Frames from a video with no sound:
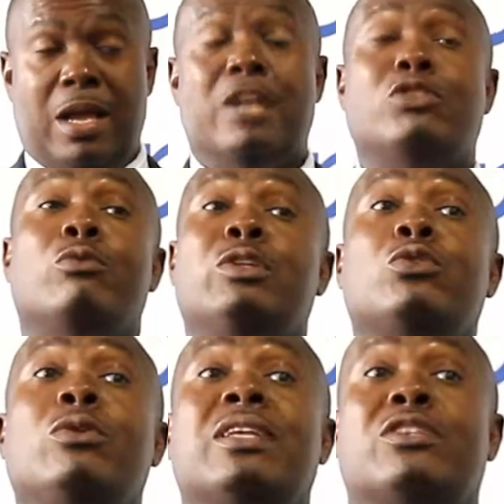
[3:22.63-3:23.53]
And so we
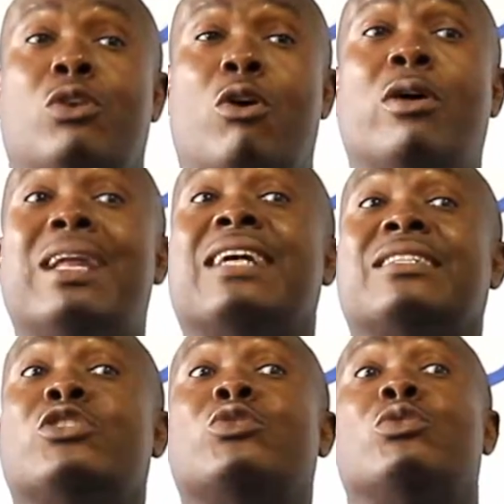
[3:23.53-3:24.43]
took this on as
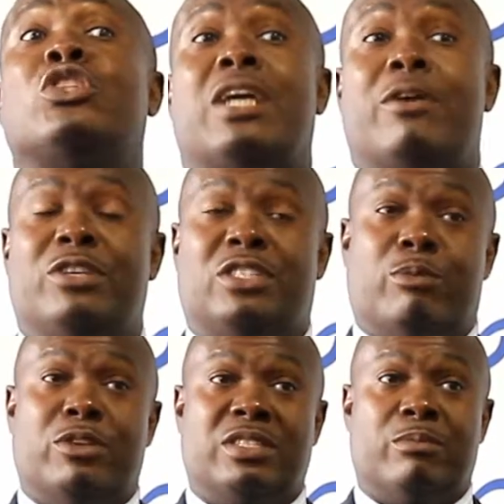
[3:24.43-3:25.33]
a social
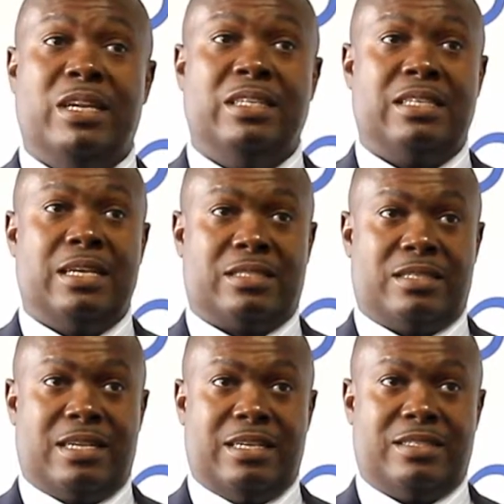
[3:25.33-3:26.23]
responsibility
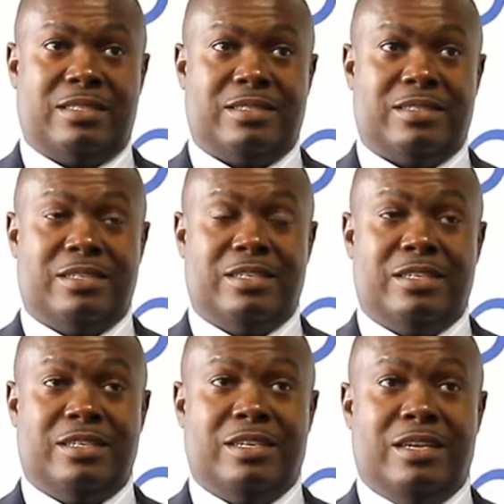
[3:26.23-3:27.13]
exercise.
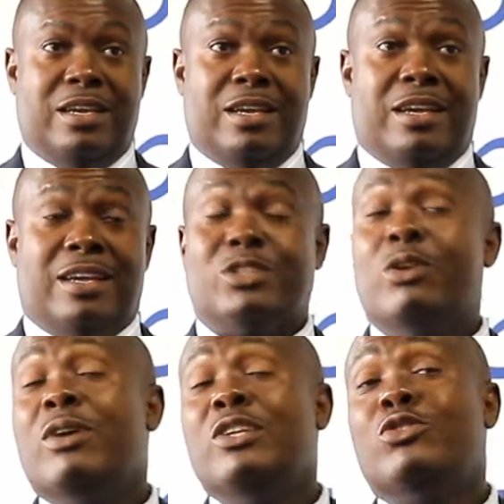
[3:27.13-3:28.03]
It's
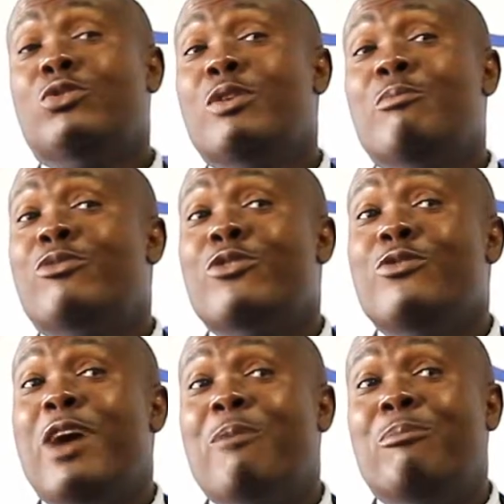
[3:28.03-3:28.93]
not going to
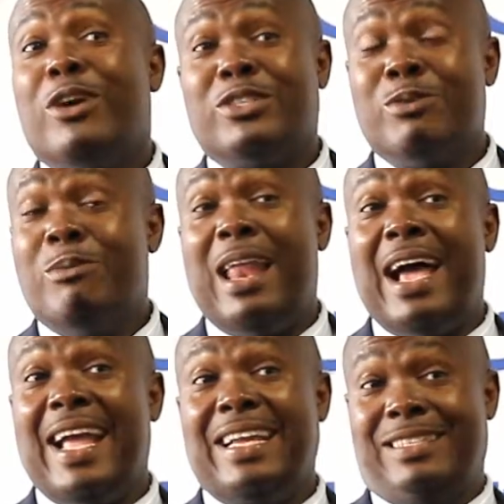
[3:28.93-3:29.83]
improve our bottom
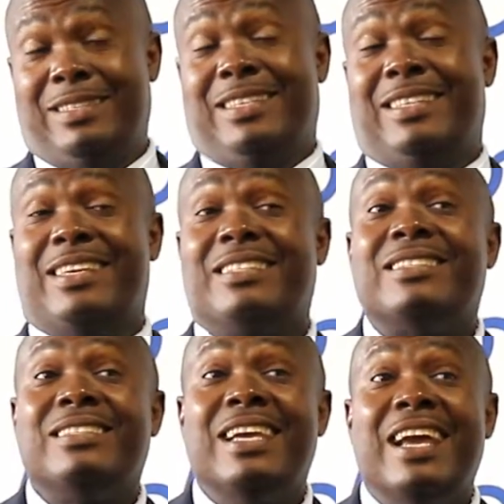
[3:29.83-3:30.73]
line
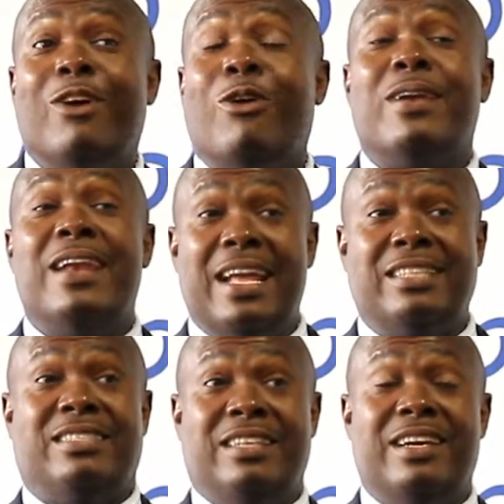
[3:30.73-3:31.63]
this year or
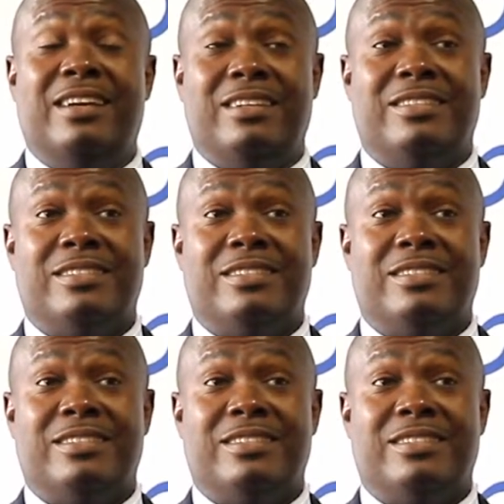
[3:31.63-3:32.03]
next year,